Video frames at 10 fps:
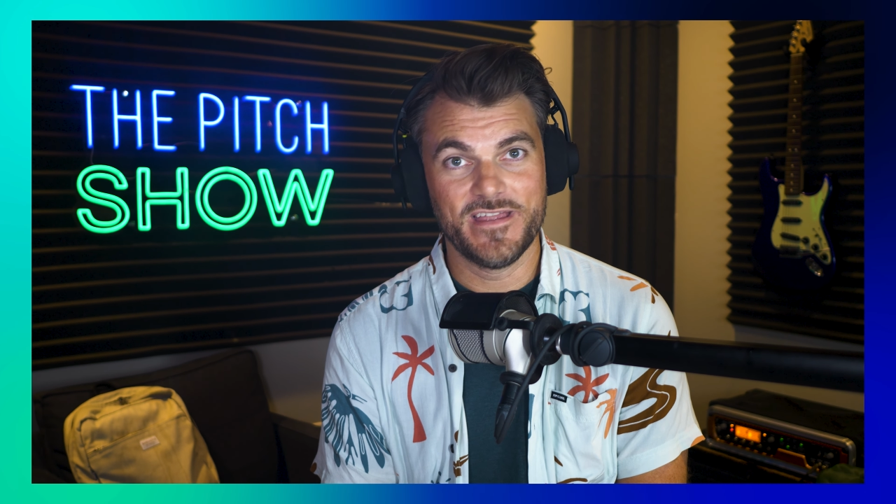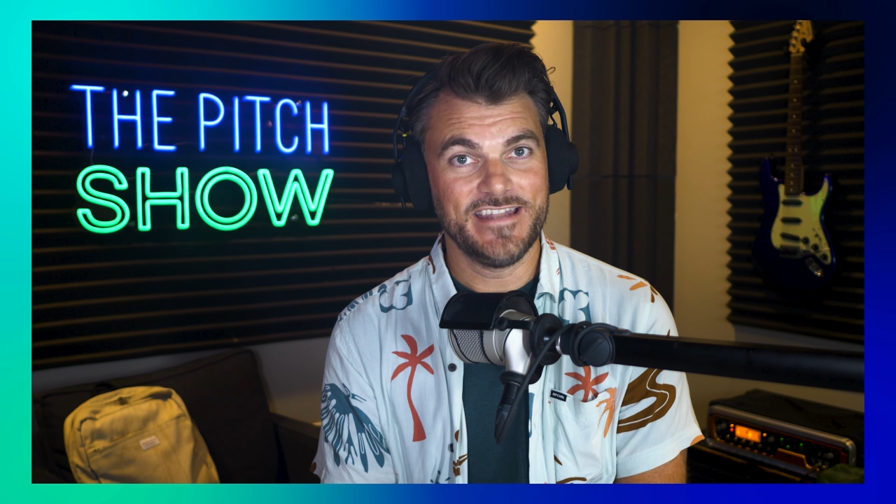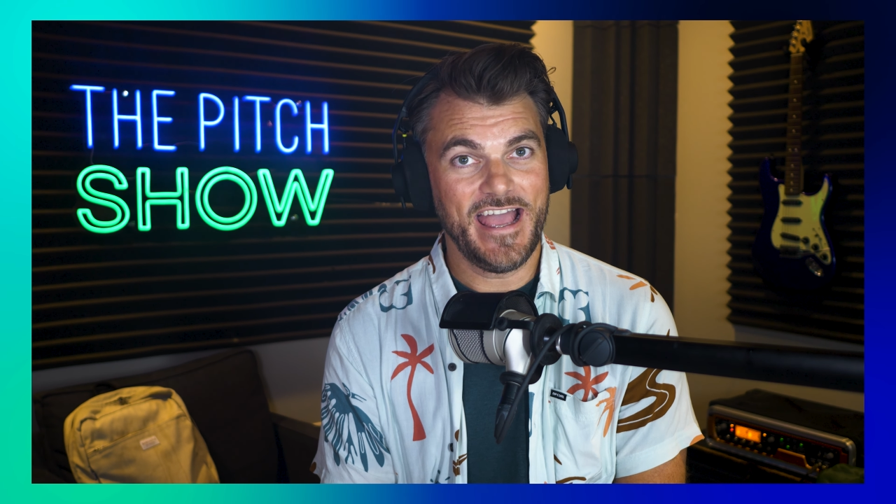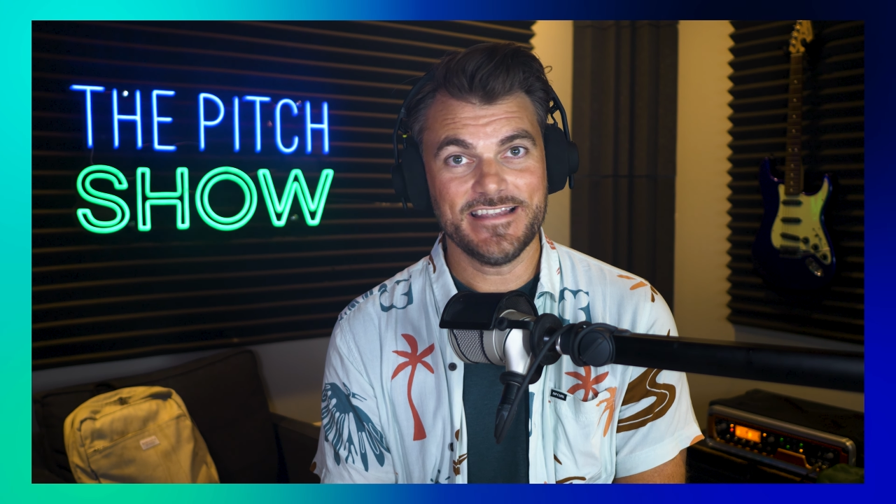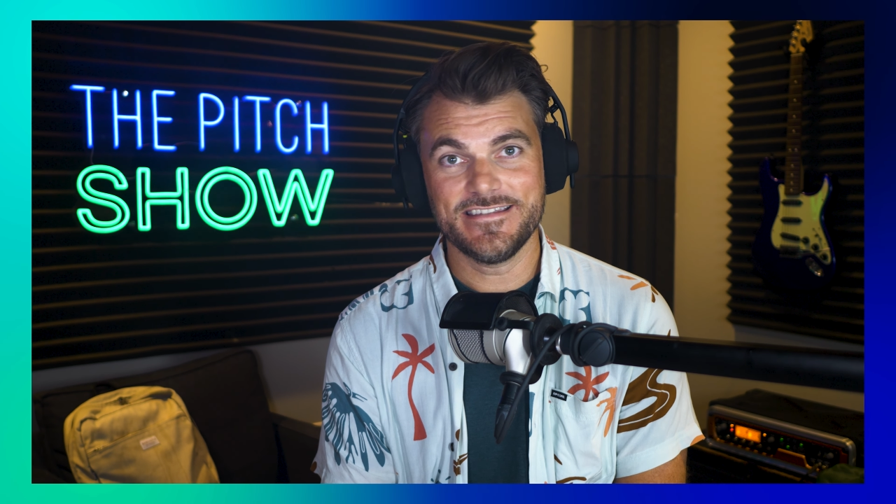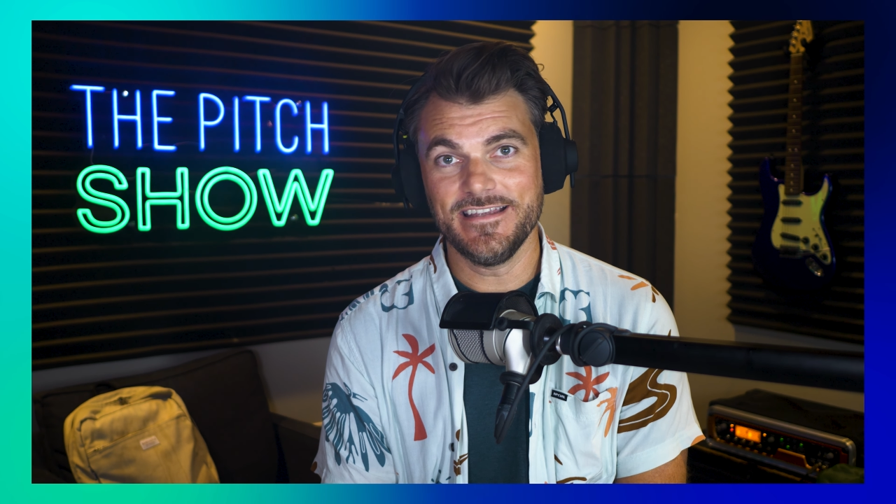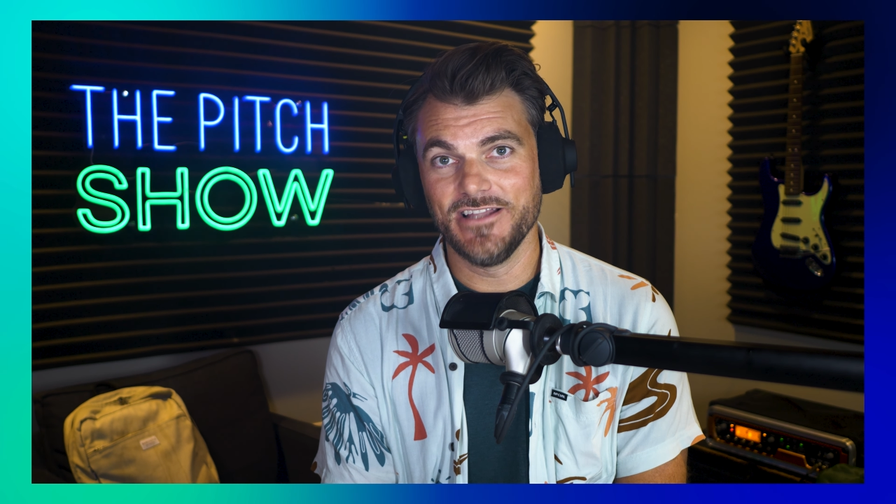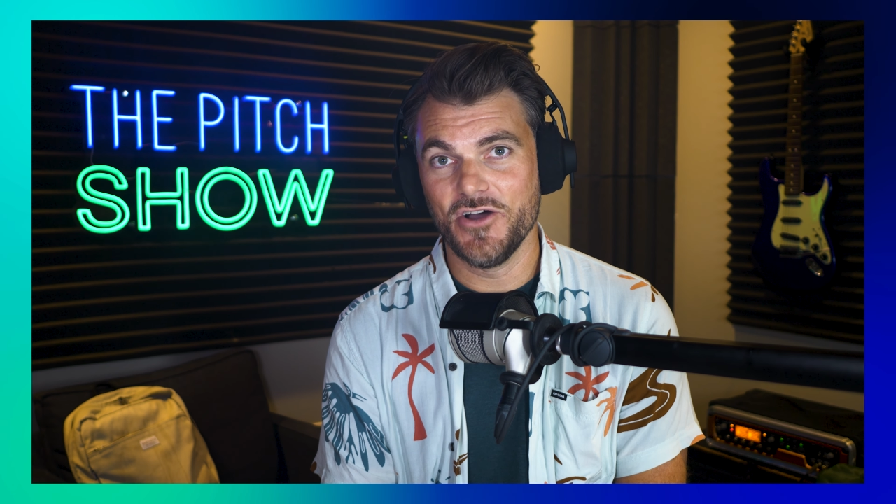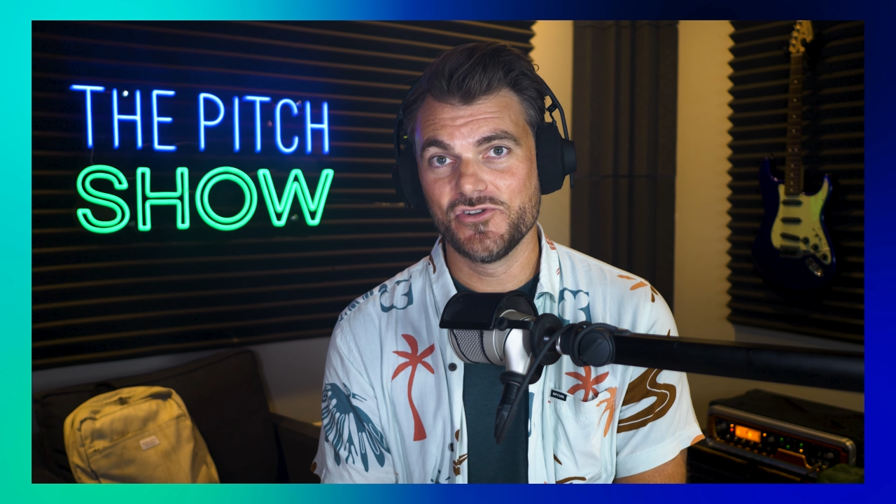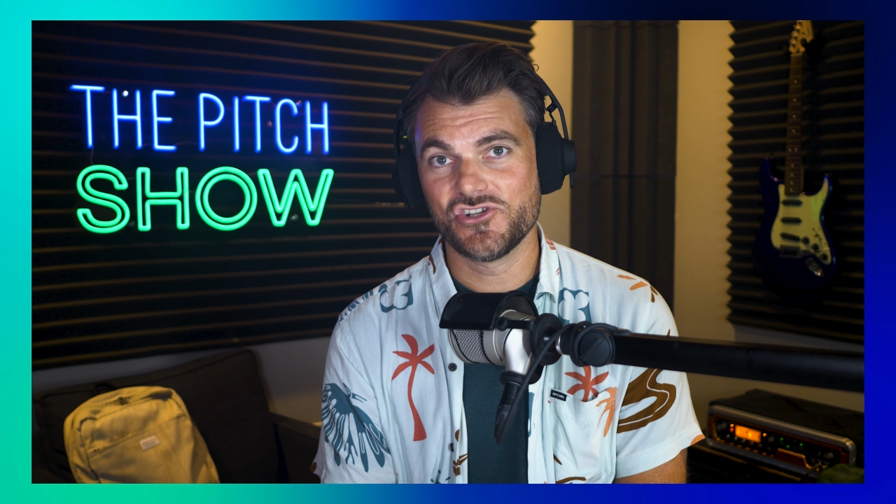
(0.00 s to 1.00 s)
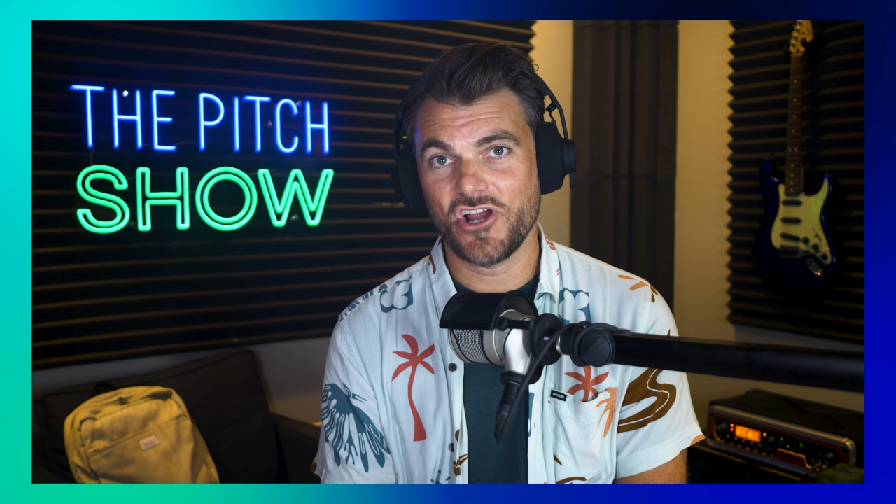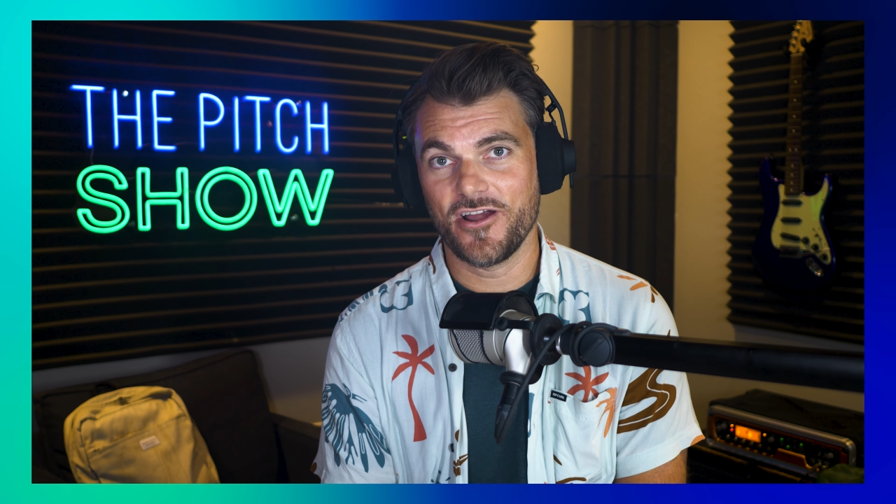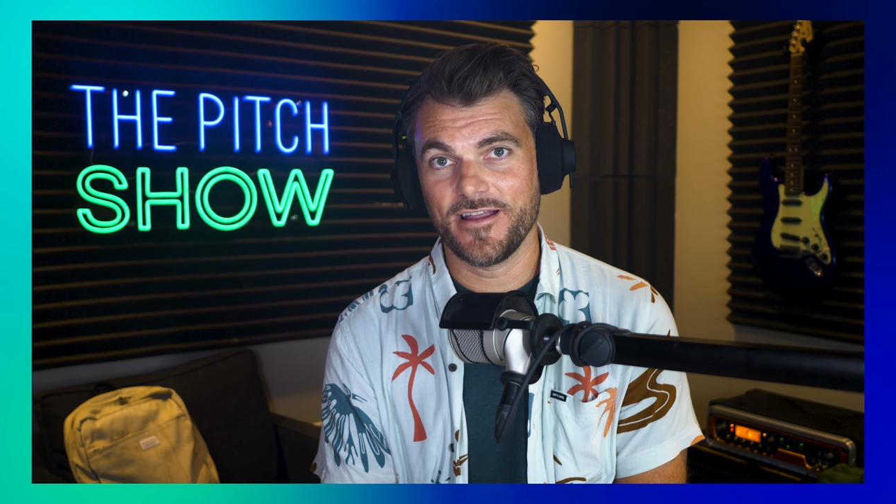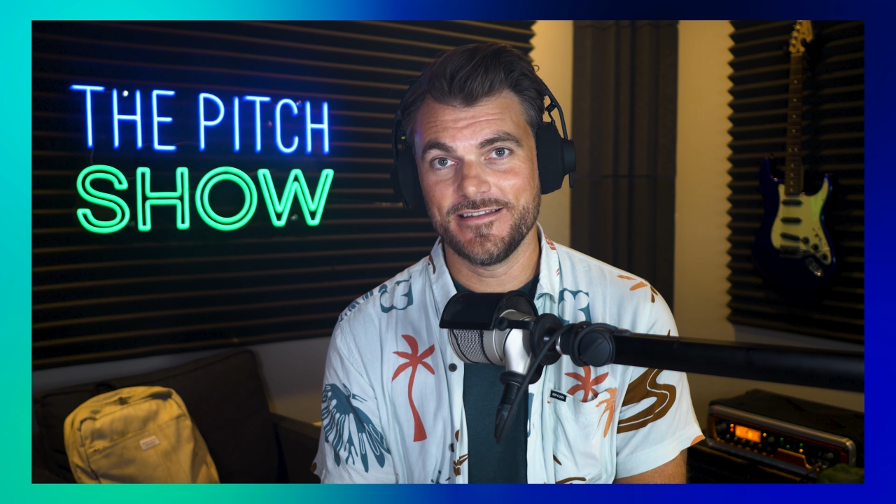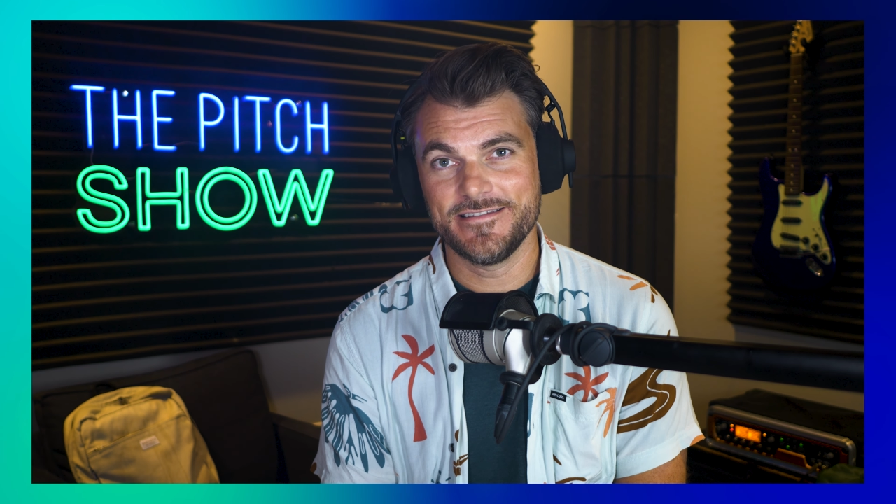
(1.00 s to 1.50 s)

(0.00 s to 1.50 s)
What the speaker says: nasty loan shark